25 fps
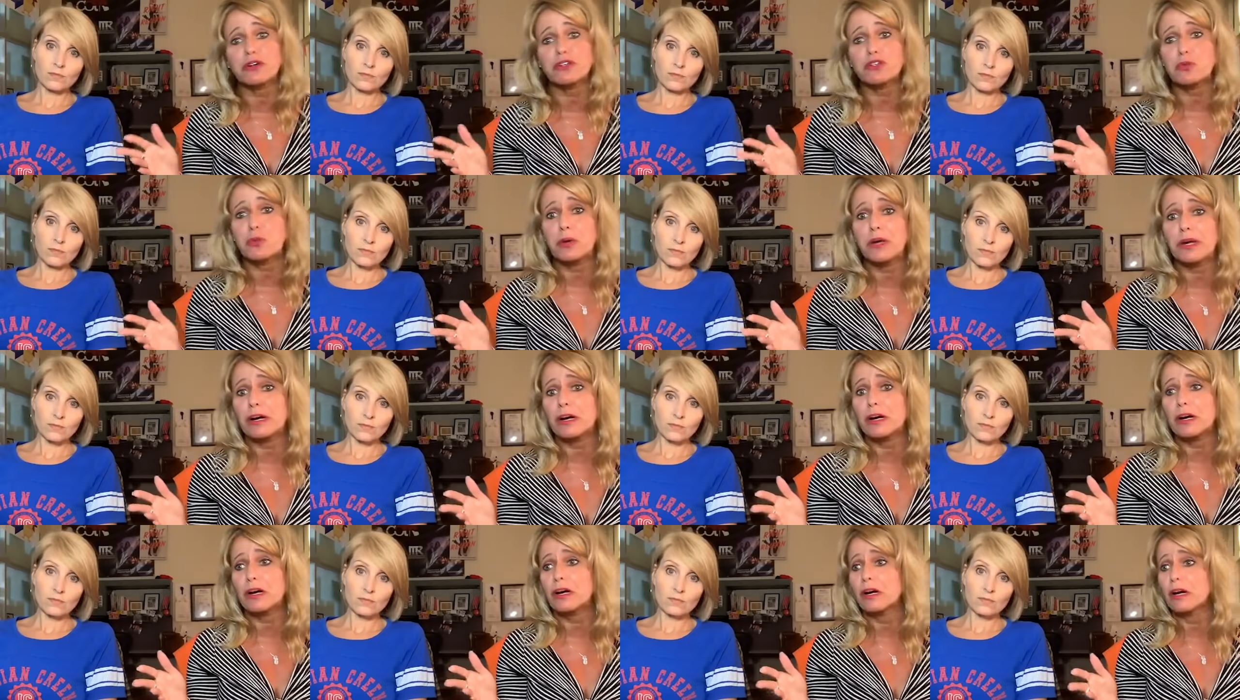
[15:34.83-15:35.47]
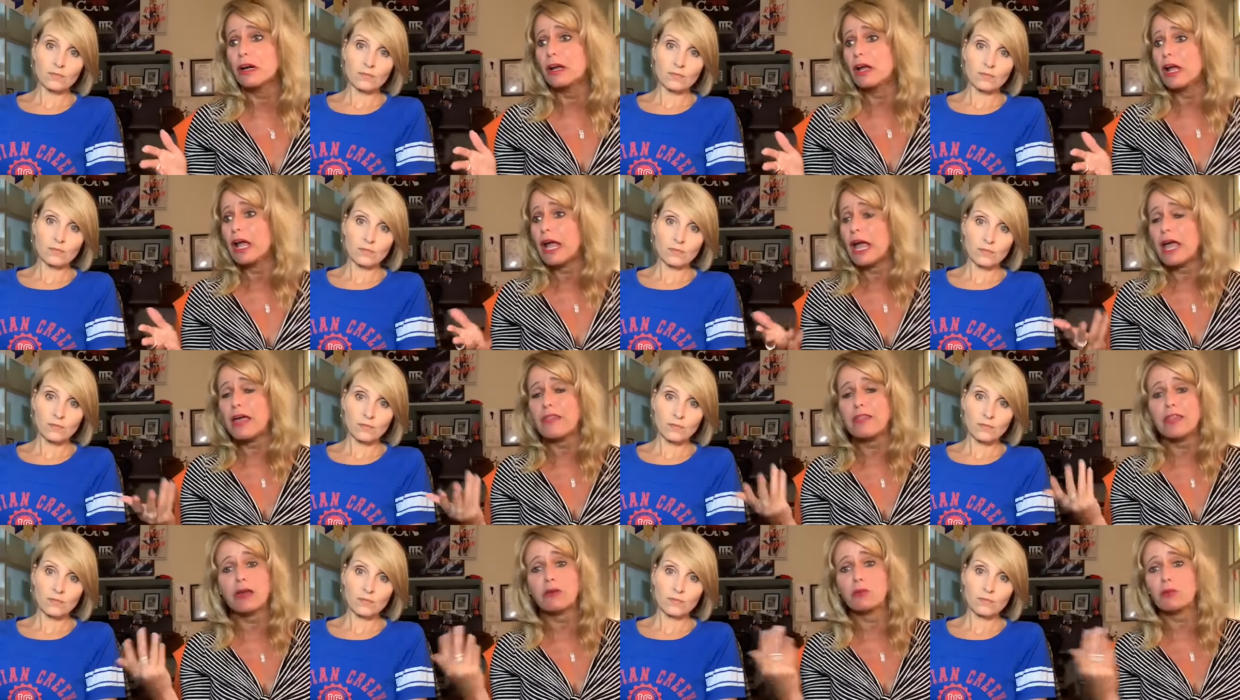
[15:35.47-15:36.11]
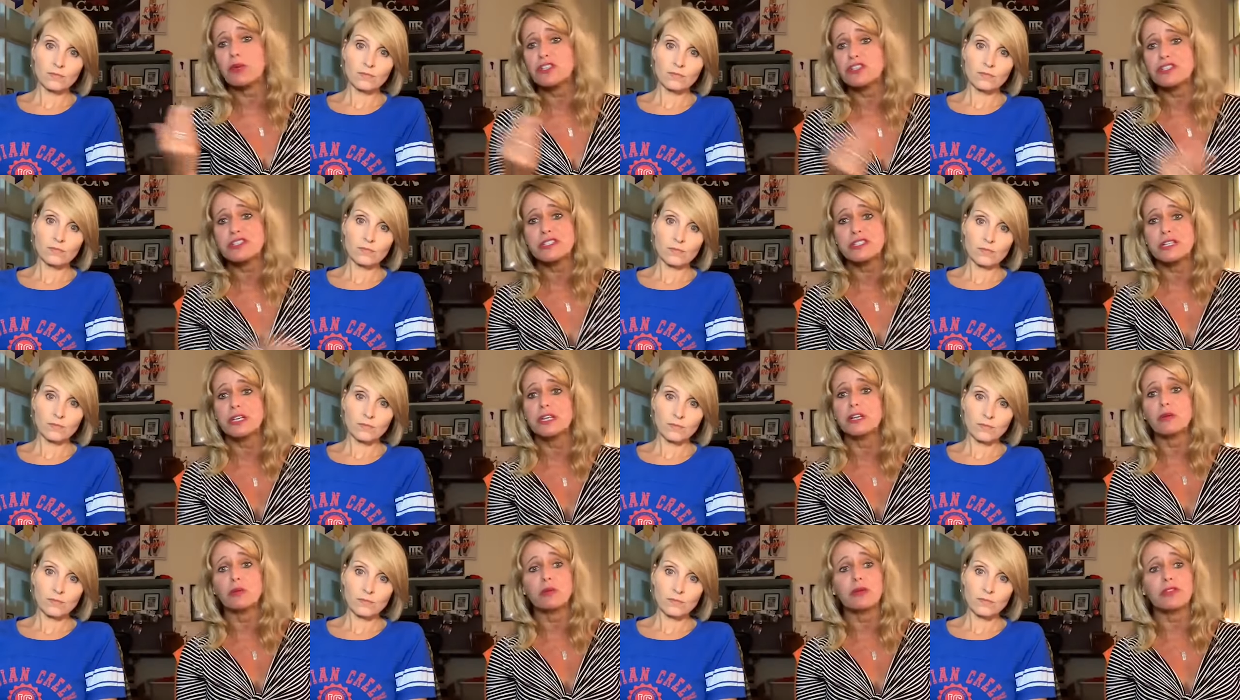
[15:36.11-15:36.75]
Speaker 1: or Twitter and then we just
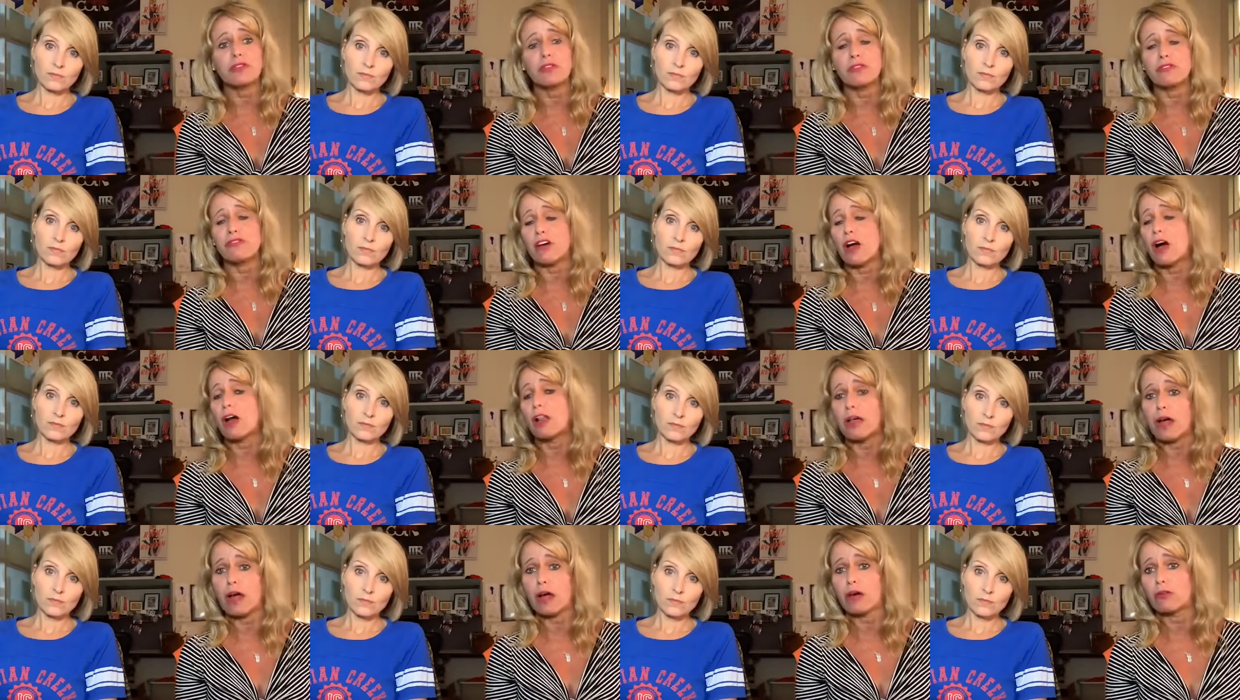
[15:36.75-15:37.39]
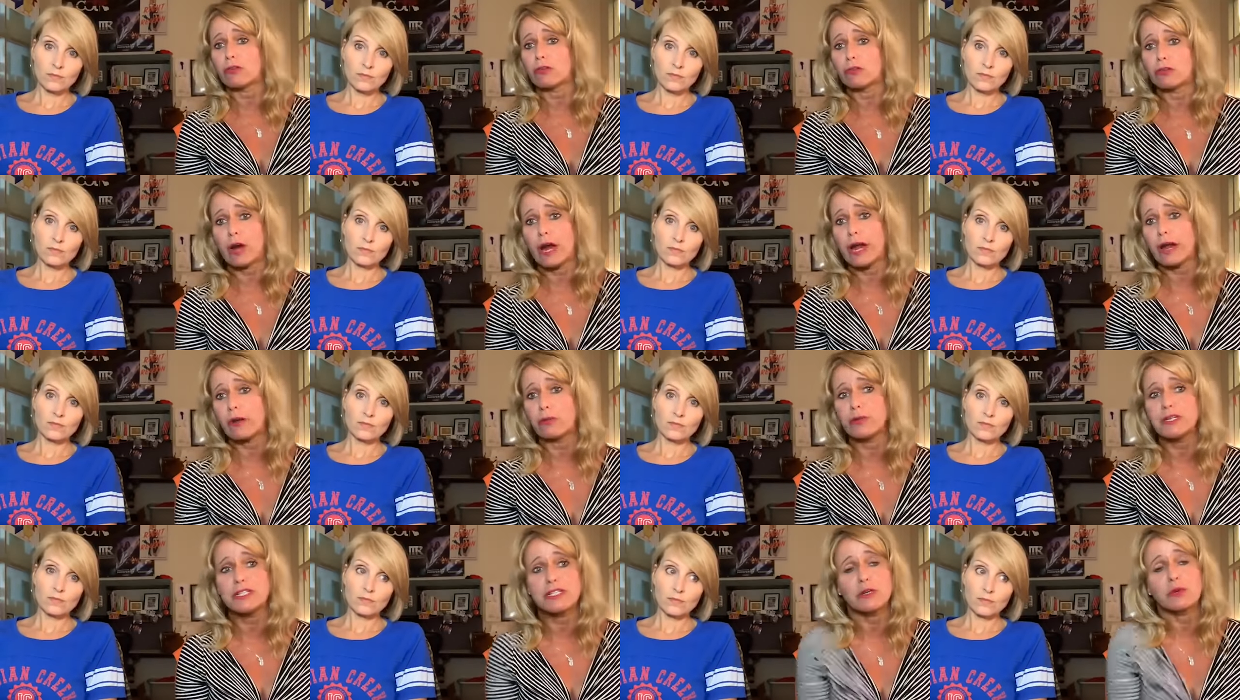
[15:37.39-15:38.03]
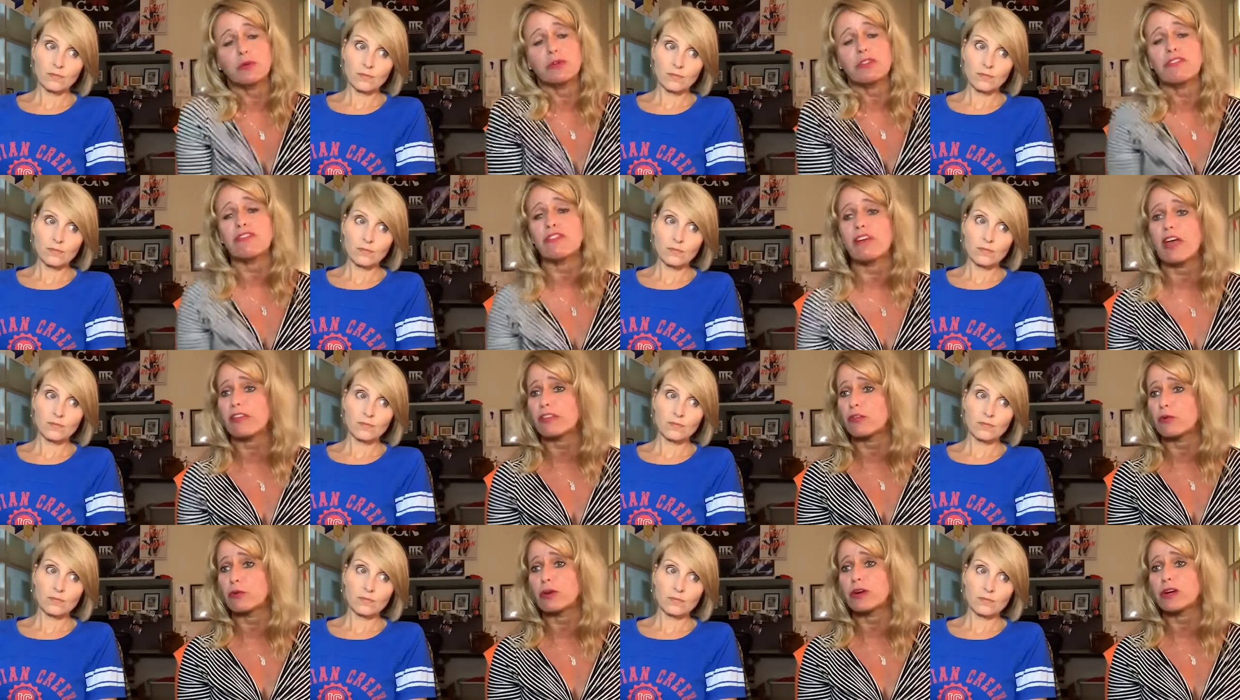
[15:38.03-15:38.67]
deal with the fallout, right? We deal with the
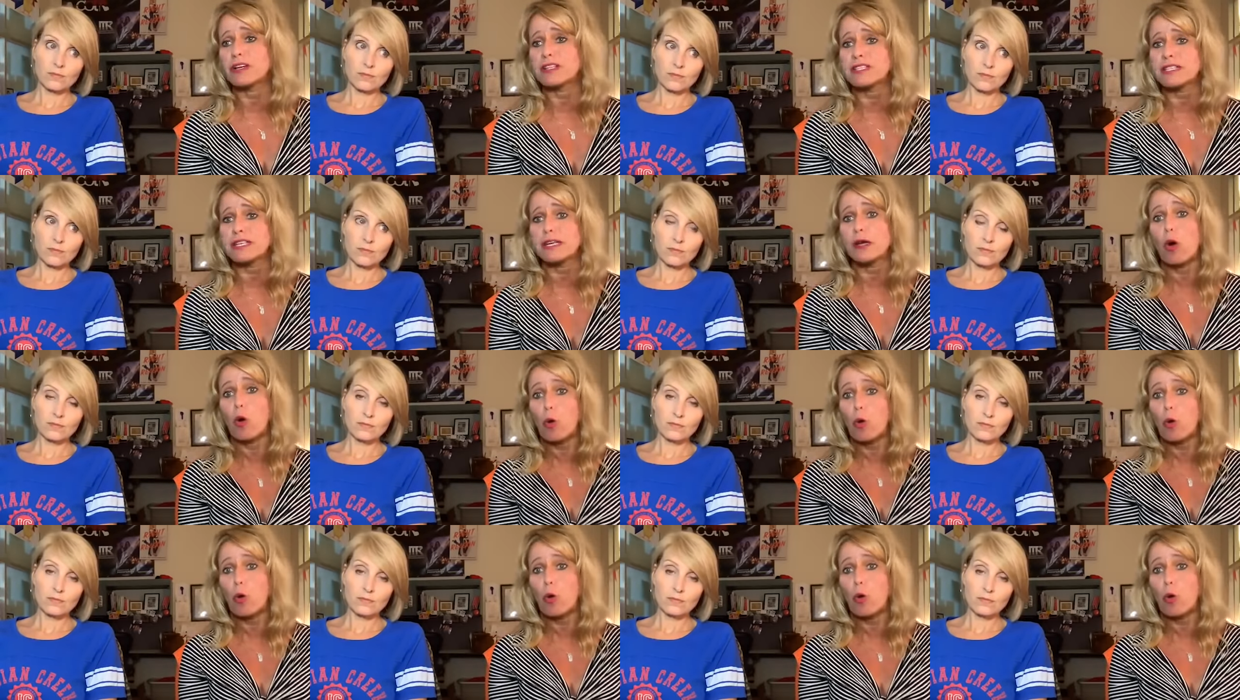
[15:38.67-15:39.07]
fact that we're going to see